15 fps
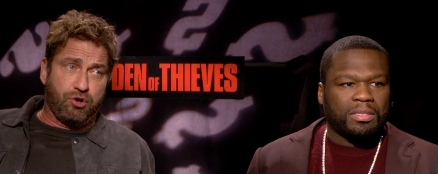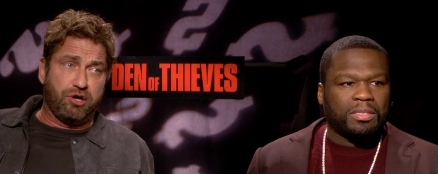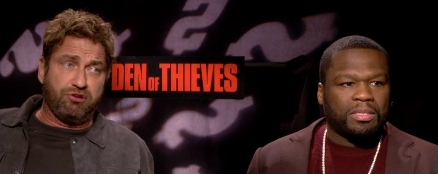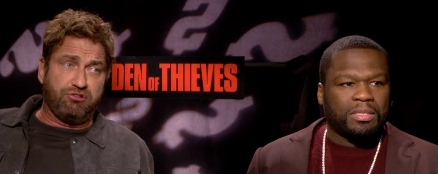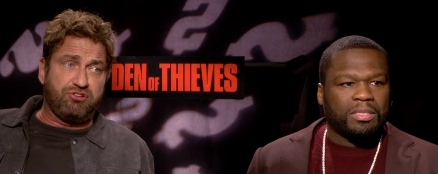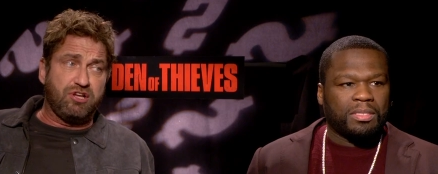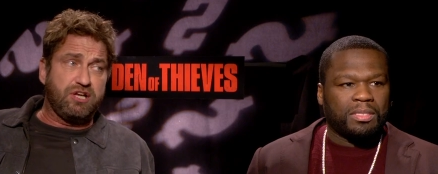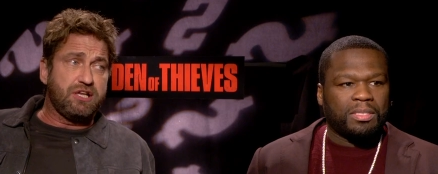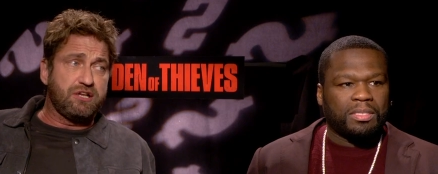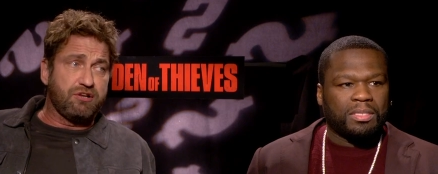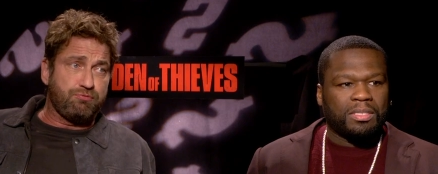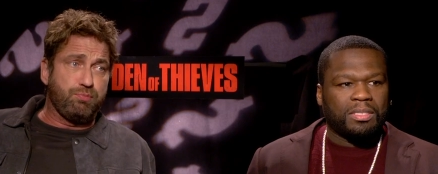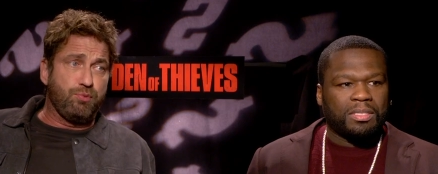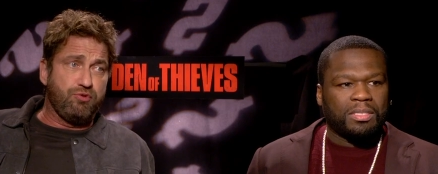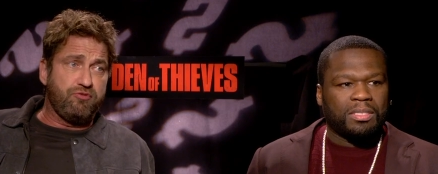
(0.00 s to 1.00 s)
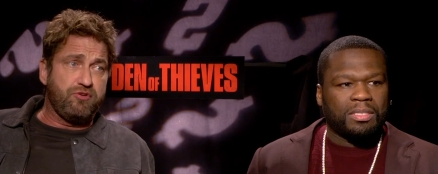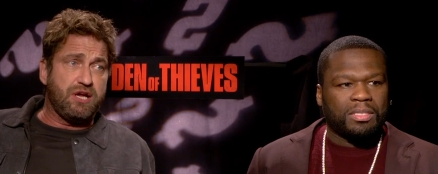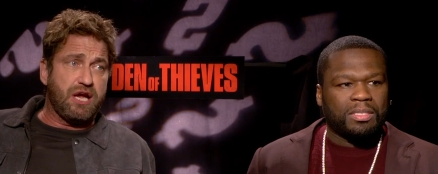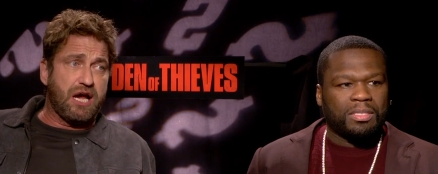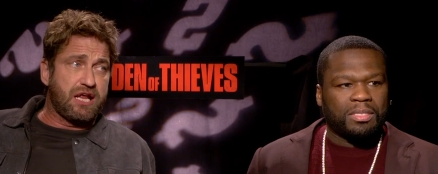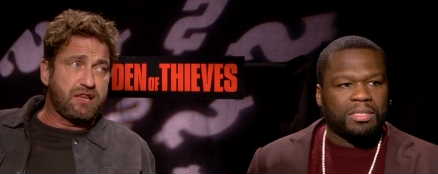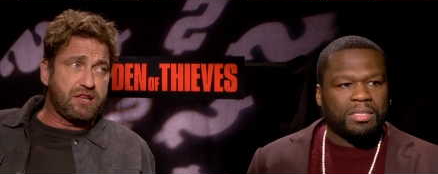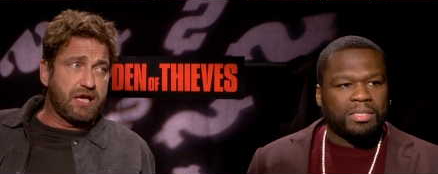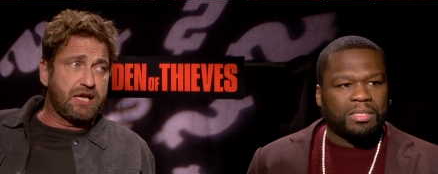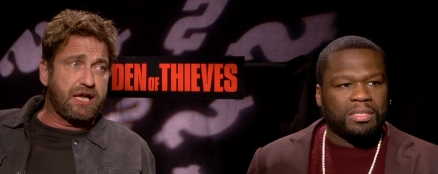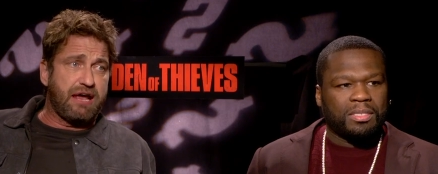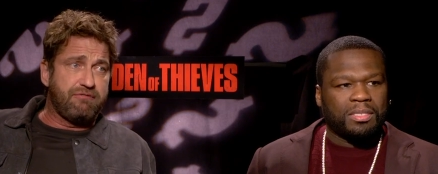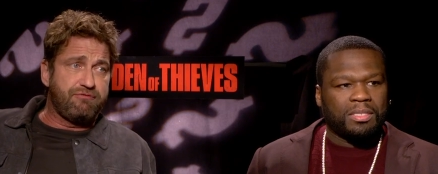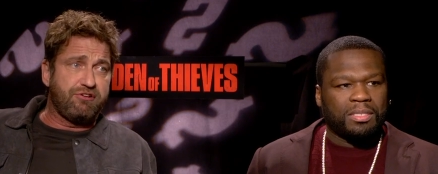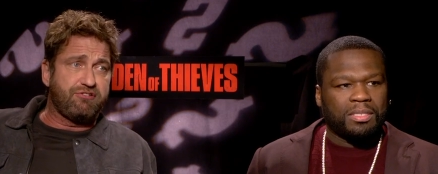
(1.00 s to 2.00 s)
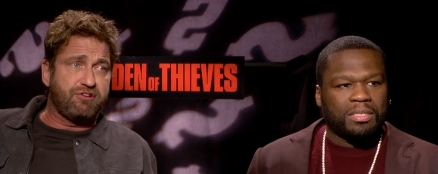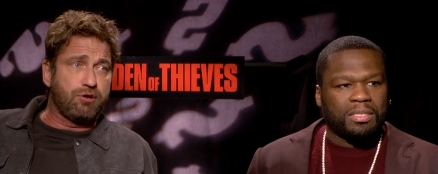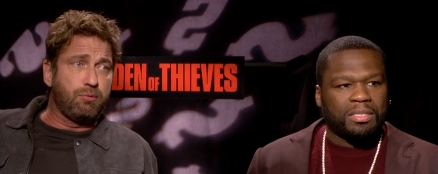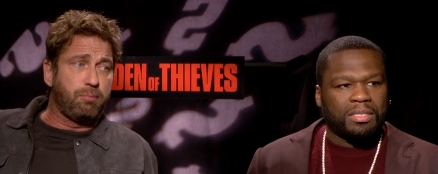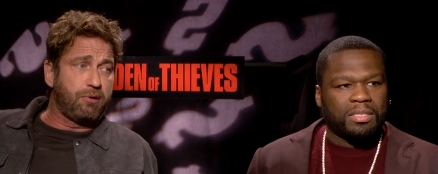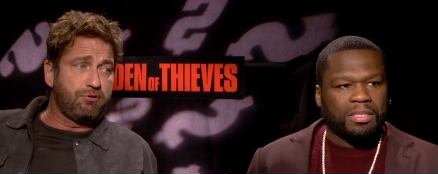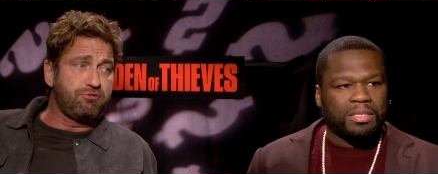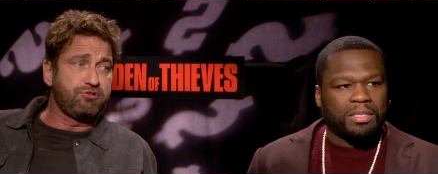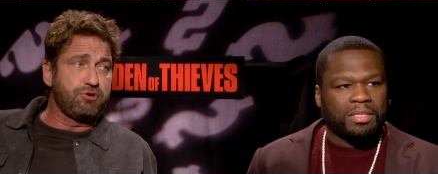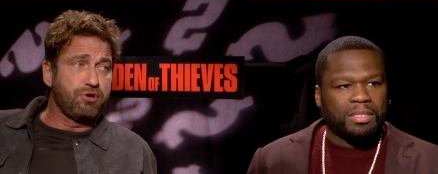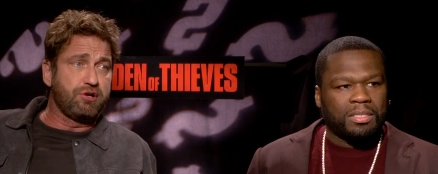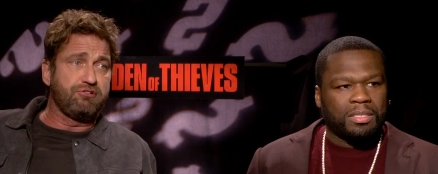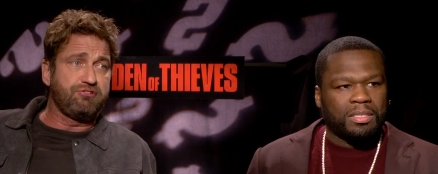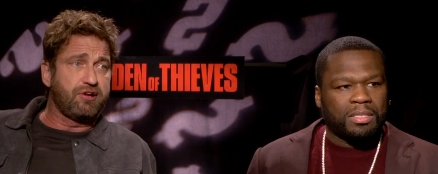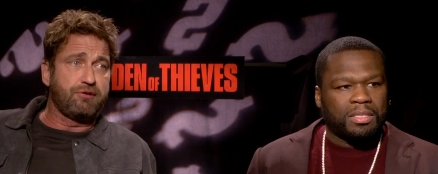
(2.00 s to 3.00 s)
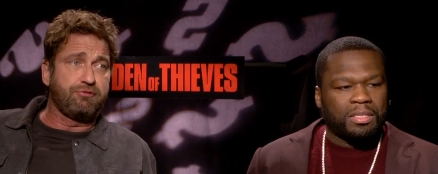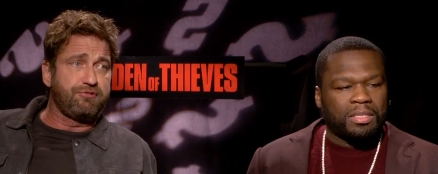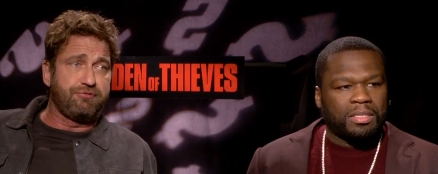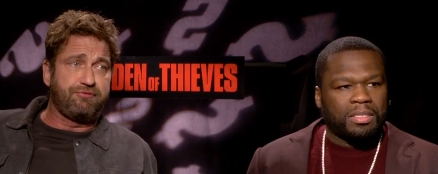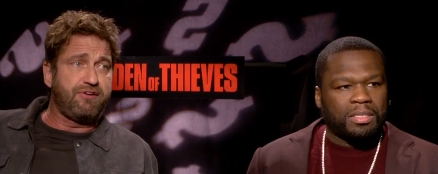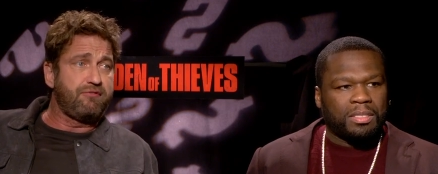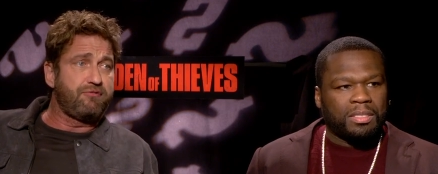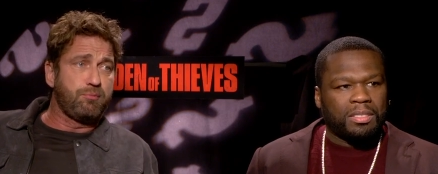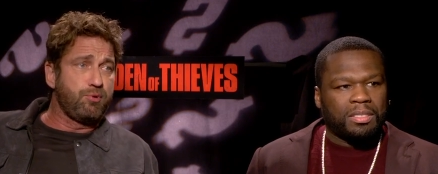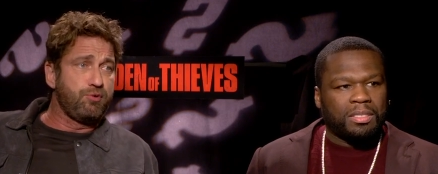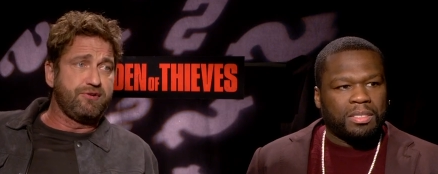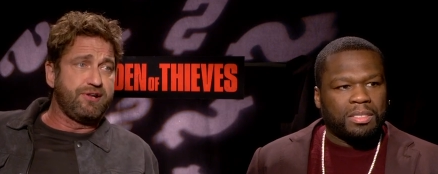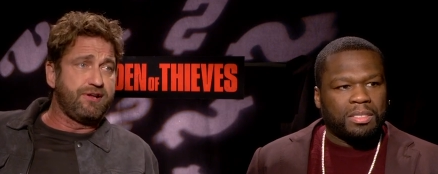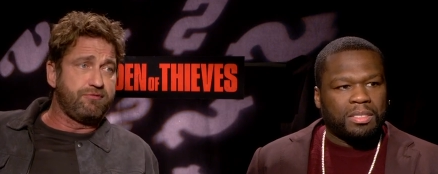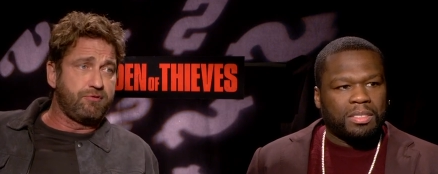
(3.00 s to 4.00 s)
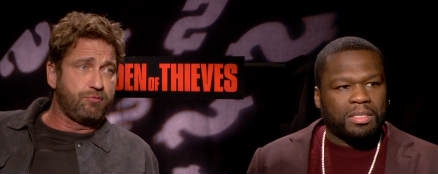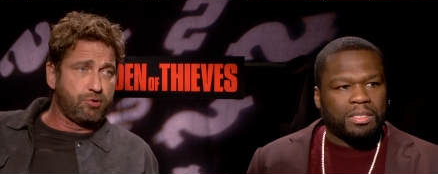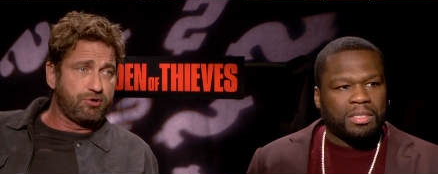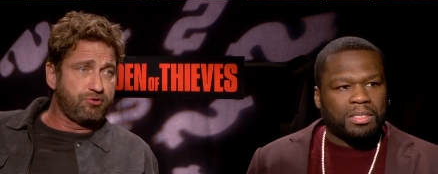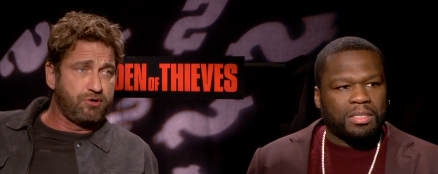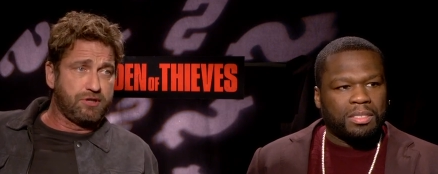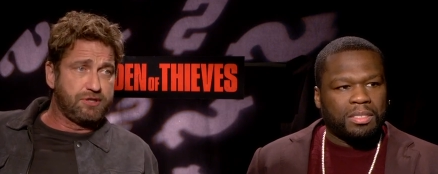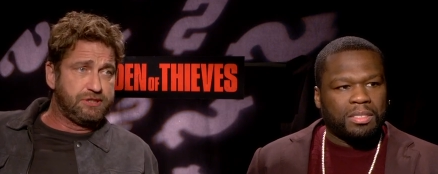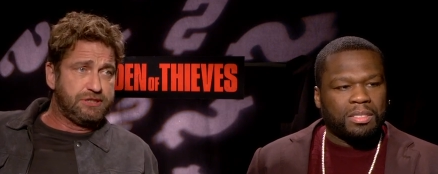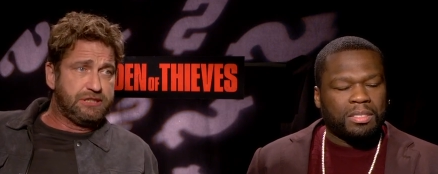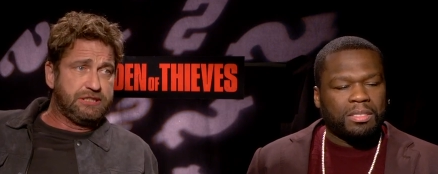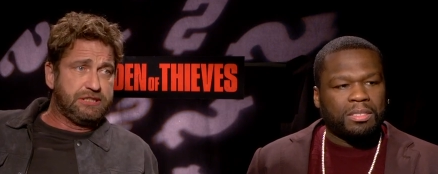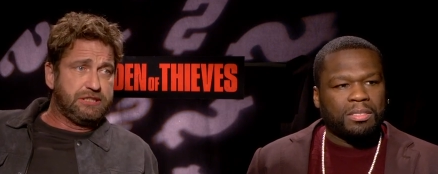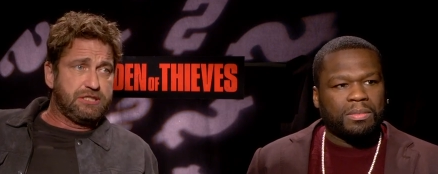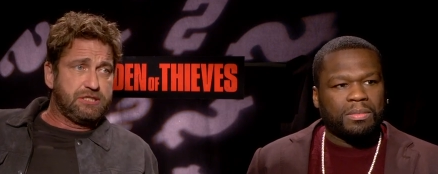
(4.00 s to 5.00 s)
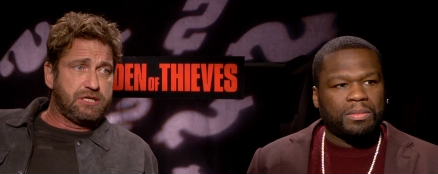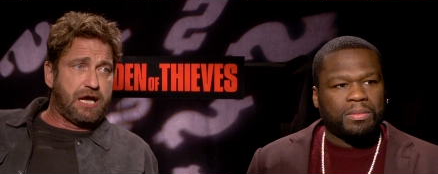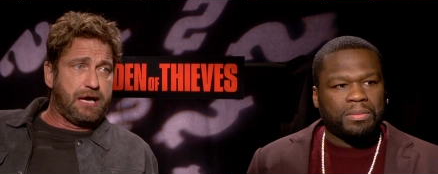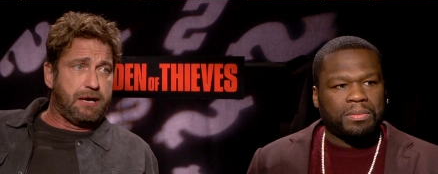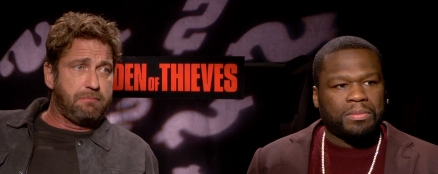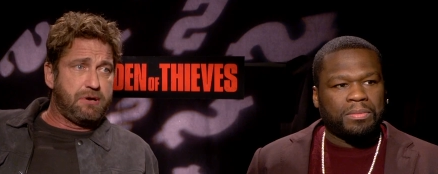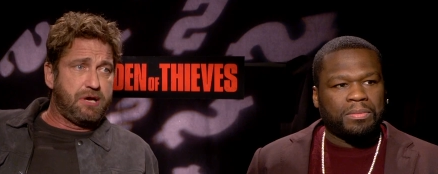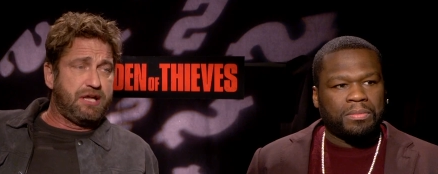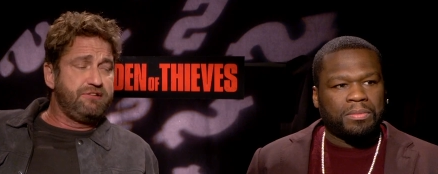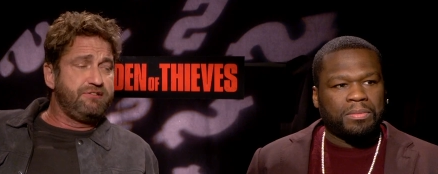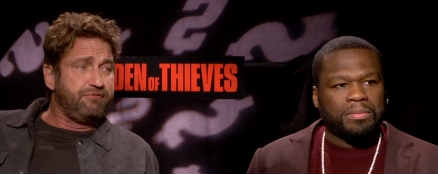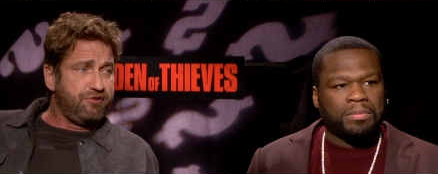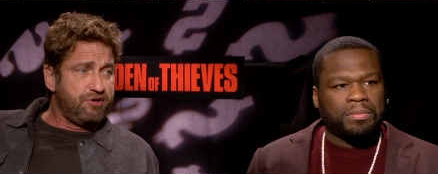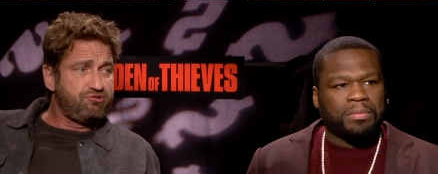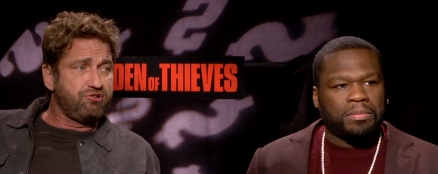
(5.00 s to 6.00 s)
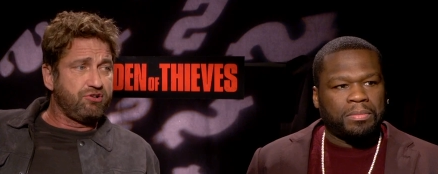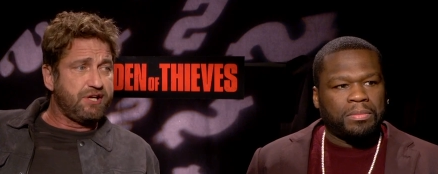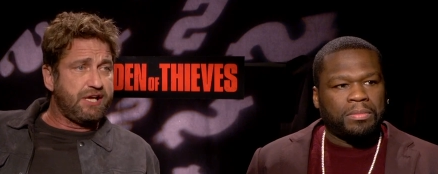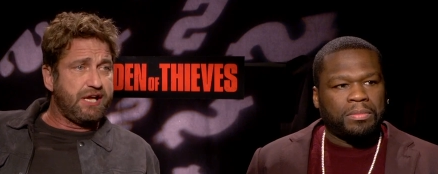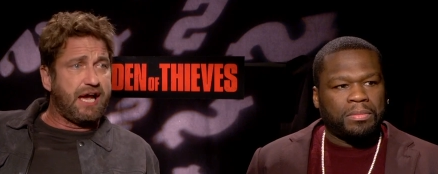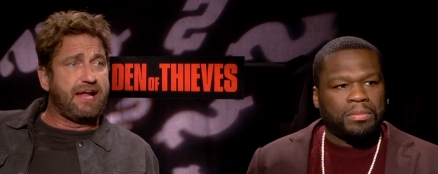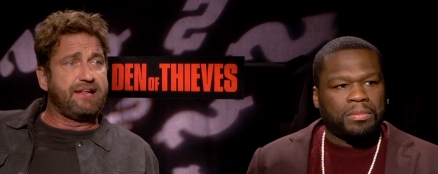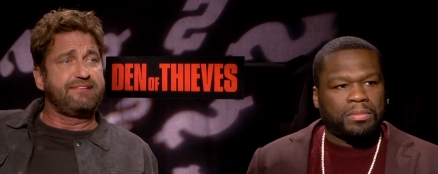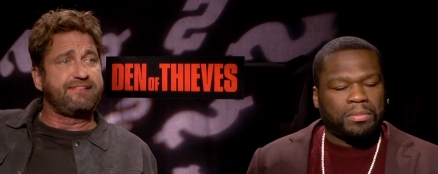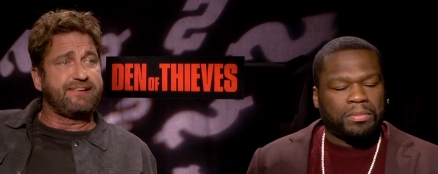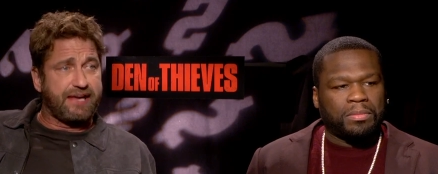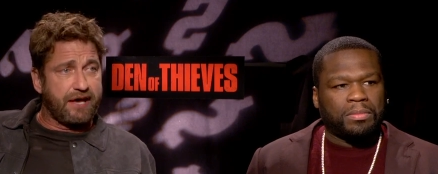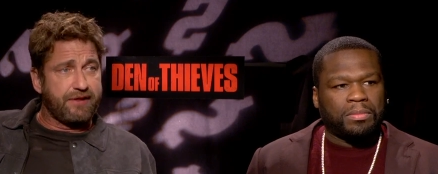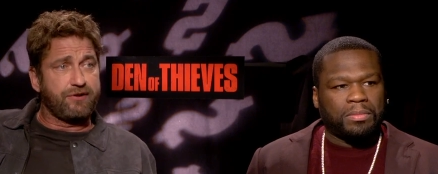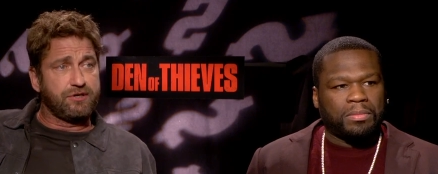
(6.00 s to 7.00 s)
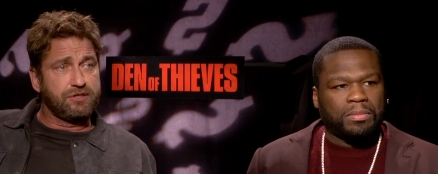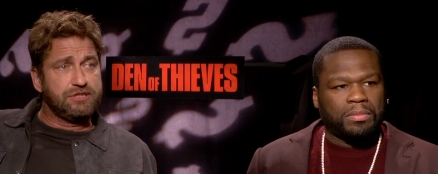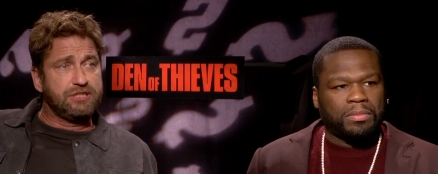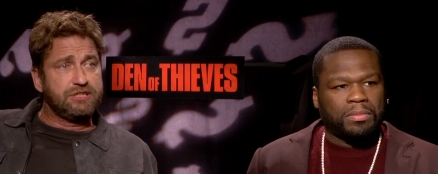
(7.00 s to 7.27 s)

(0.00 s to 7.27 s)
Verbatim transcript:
Speaker 1: honestly, this movie, I think every single person on it said it was the favorite movie they ever worked on, um, individually and together.